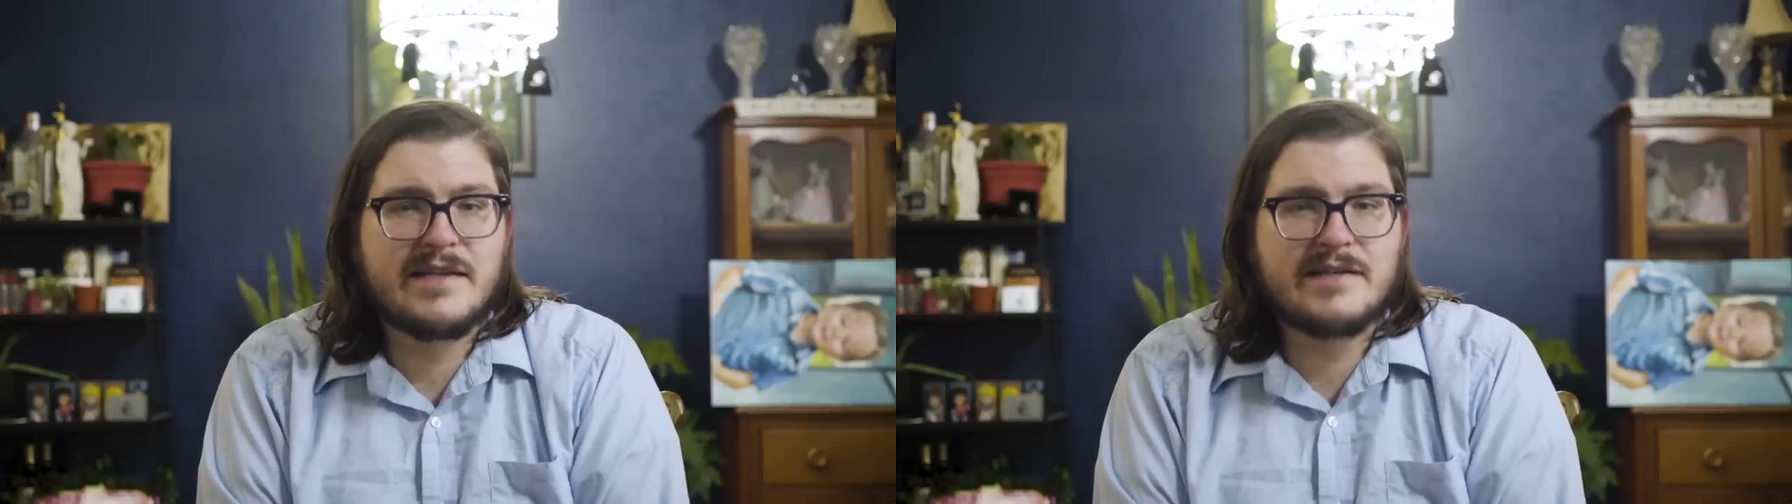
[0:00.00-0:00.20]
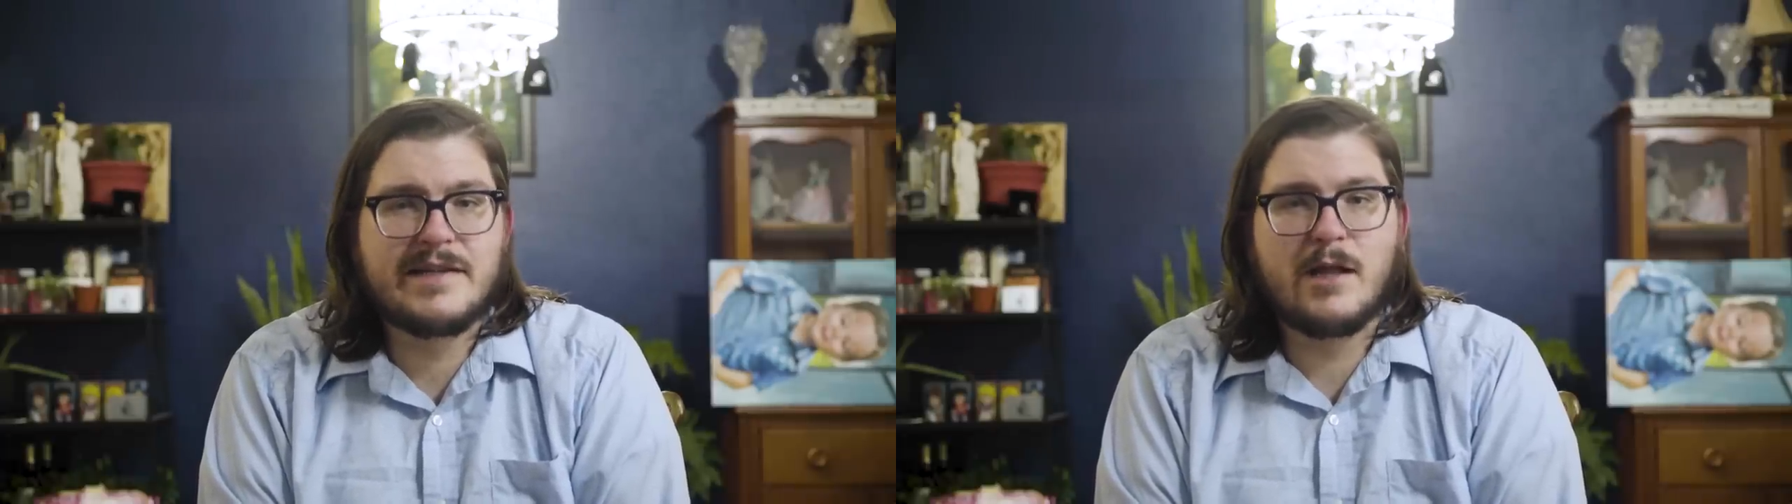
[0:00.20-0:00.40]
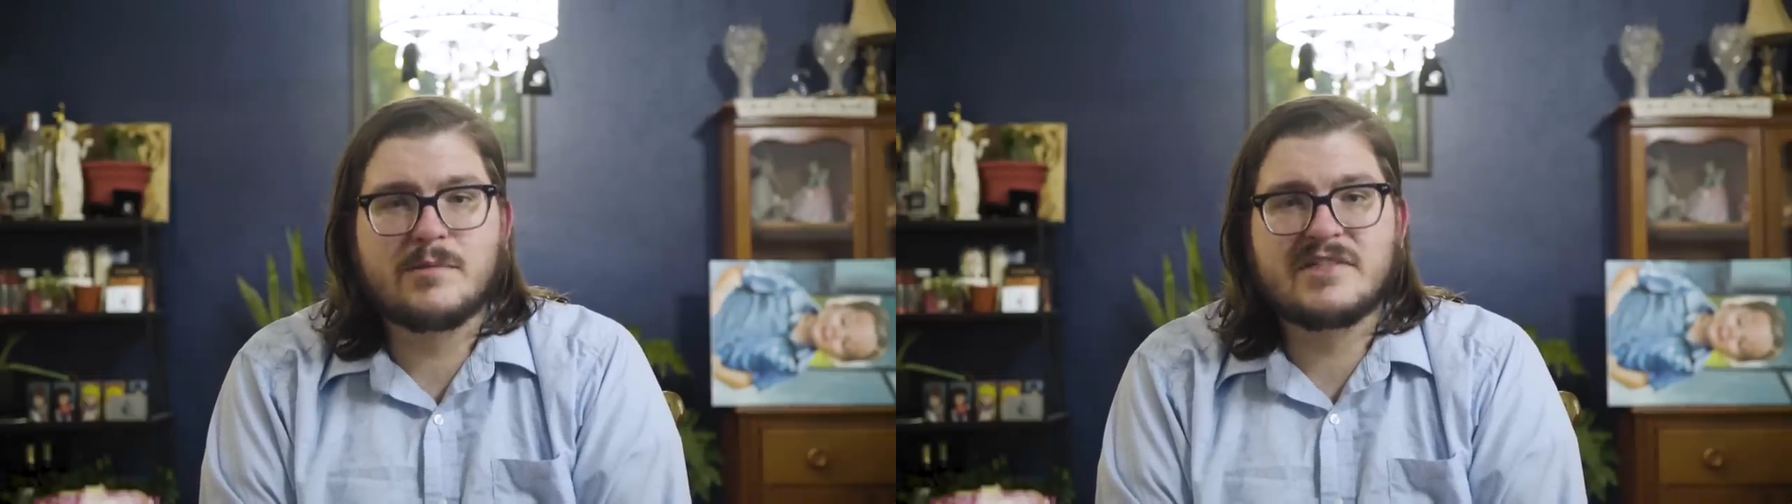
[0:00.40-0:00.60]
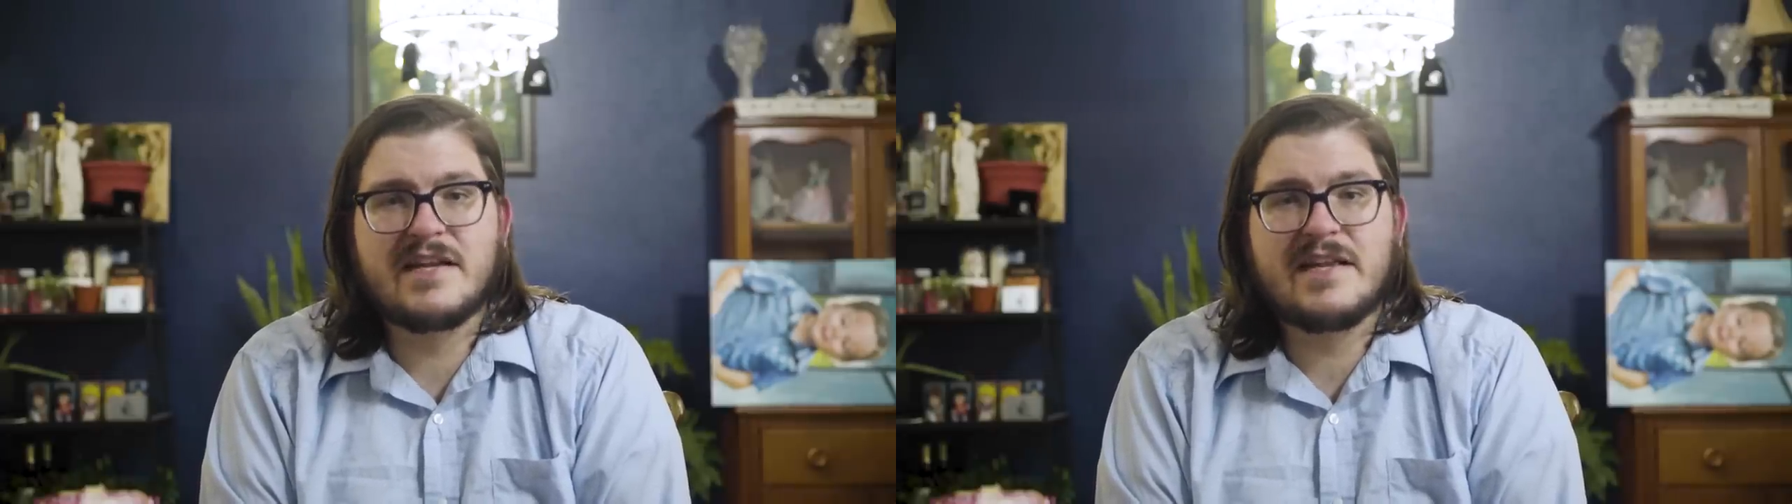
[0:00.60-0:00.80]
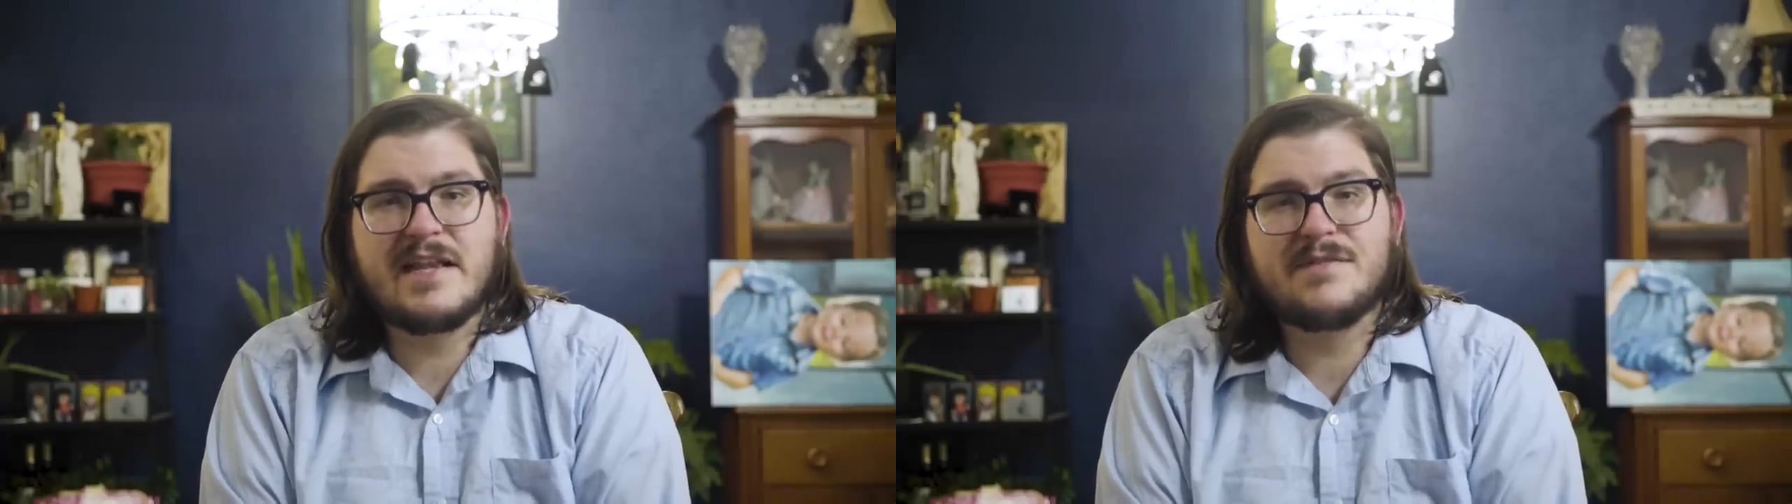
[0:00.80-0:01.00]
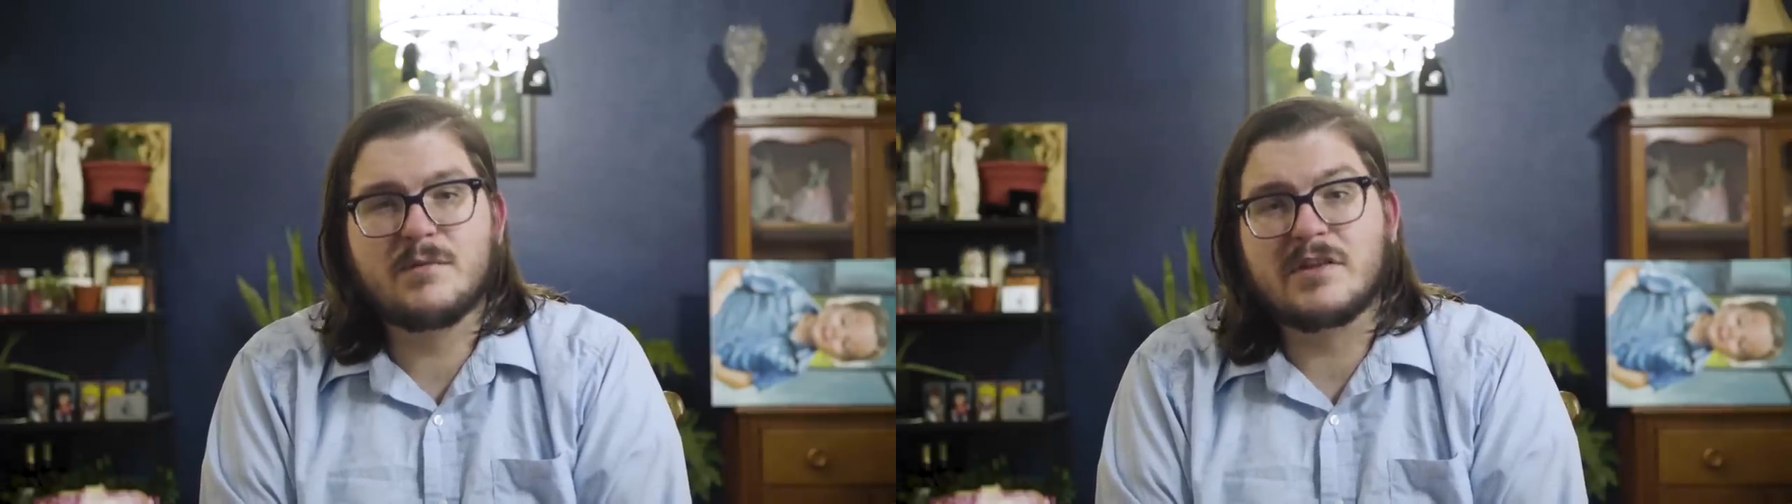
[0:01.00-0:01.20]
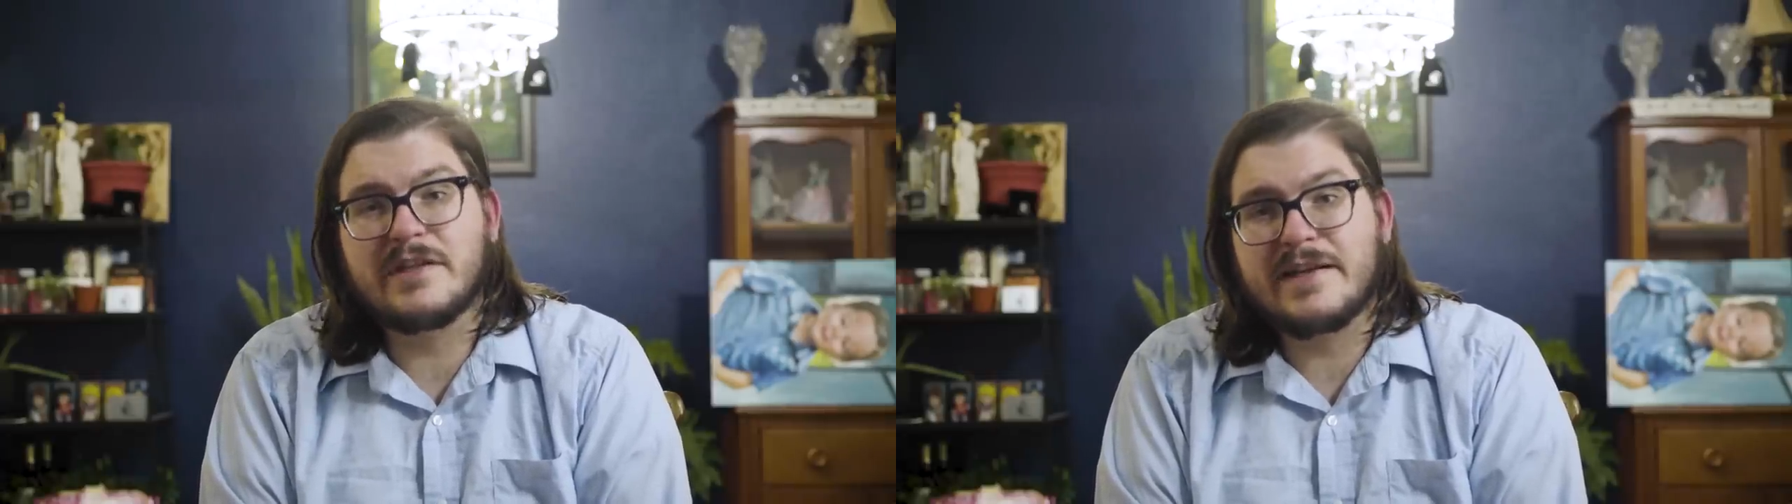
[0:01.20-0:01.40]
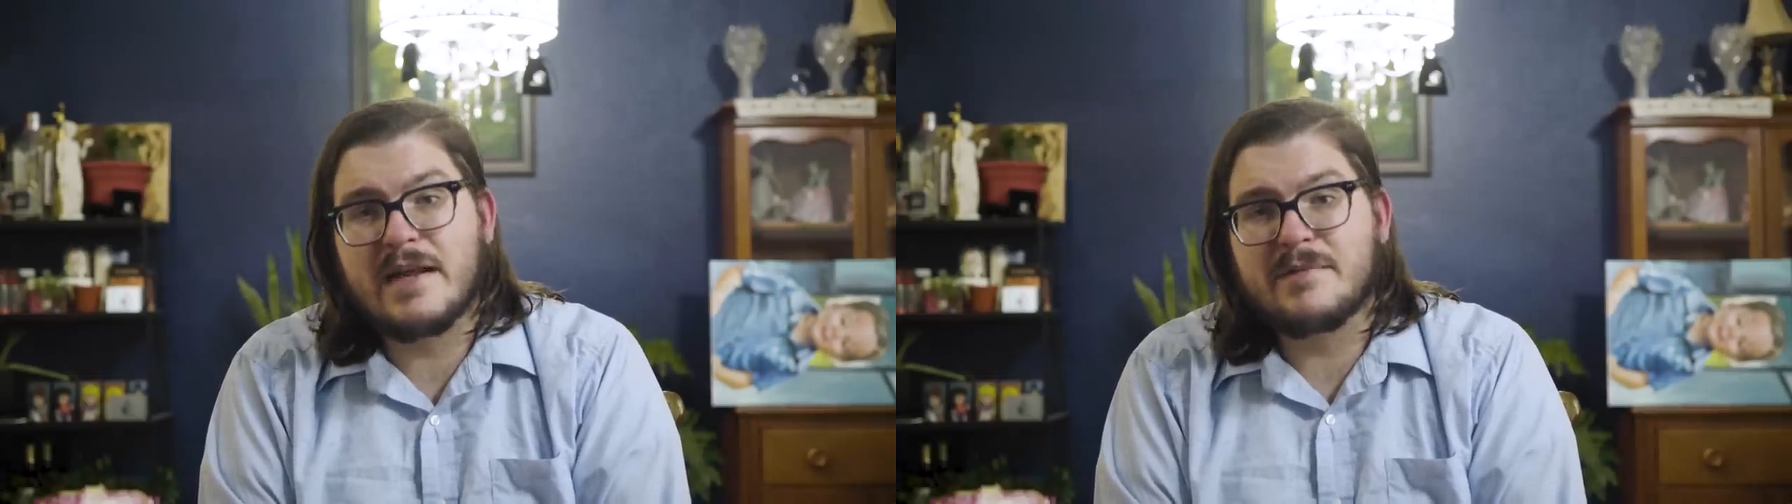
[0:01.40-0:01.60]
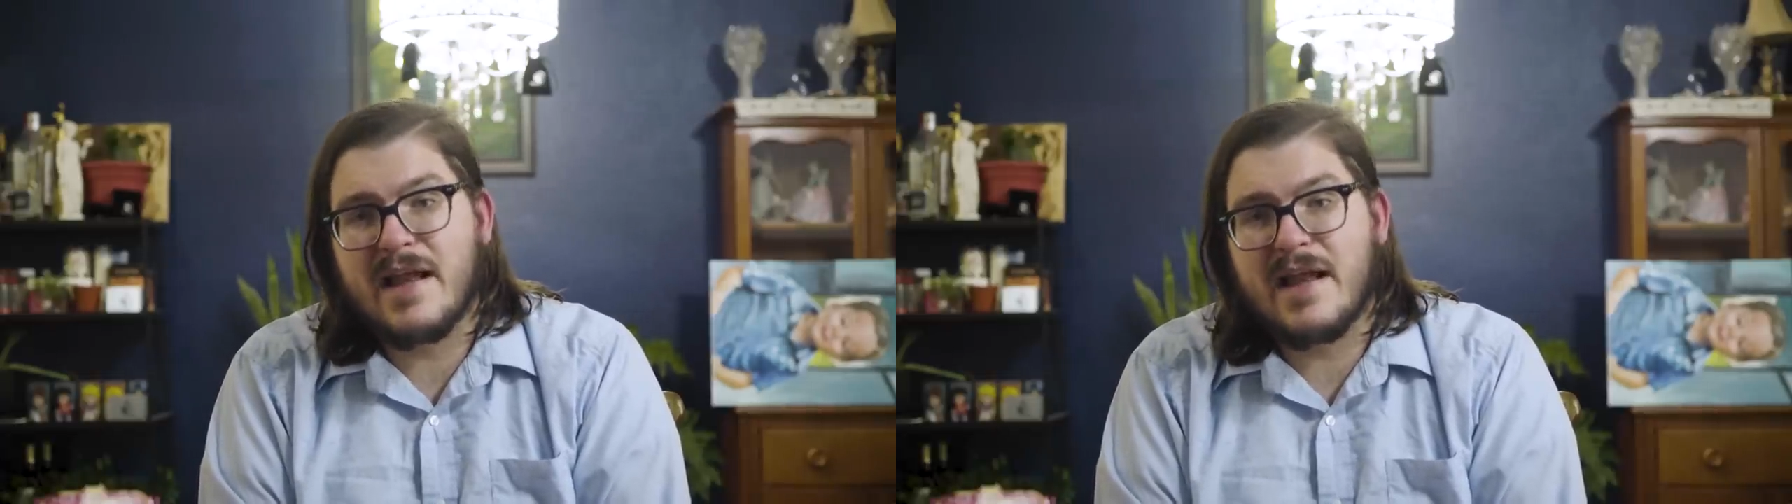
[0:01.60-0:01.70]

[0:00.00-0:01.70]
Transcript: get to help stay even with late game